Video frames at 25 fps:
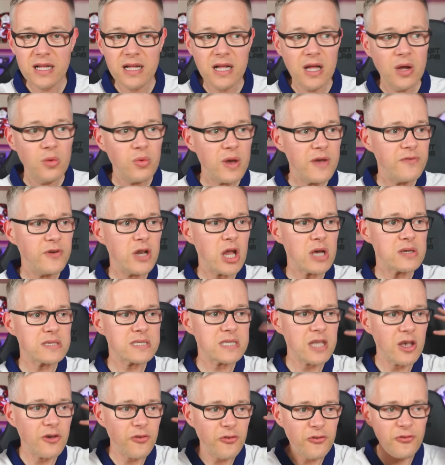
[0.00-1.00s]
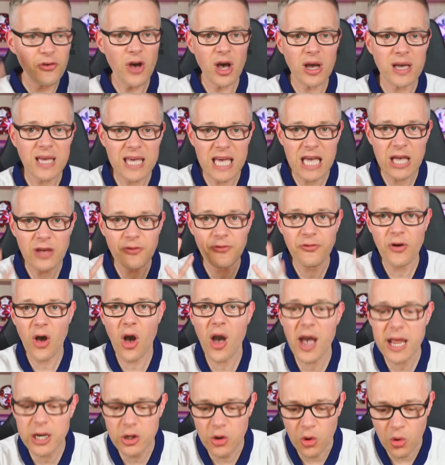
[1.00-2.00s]
We've lost a fucking
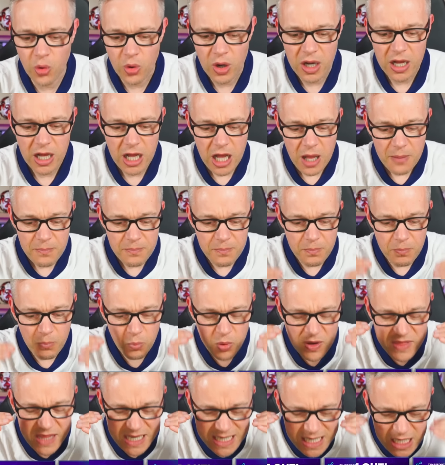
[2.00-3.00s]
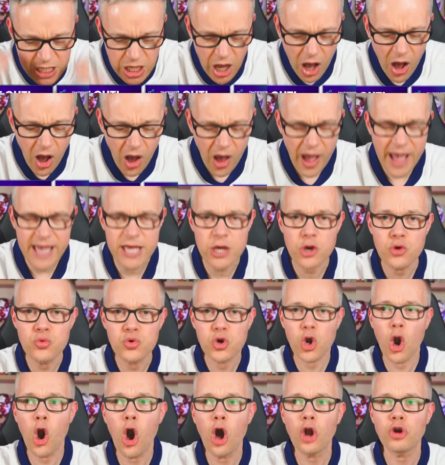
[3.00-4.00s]
final with a guy who
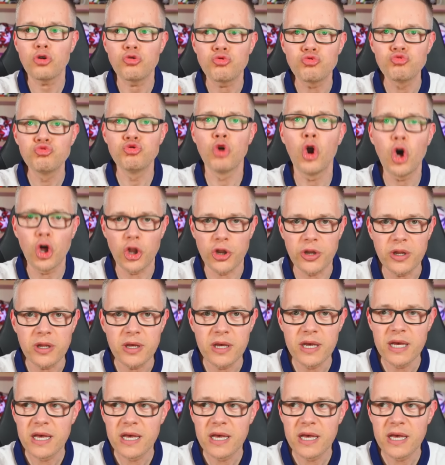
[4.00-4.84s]
can't run.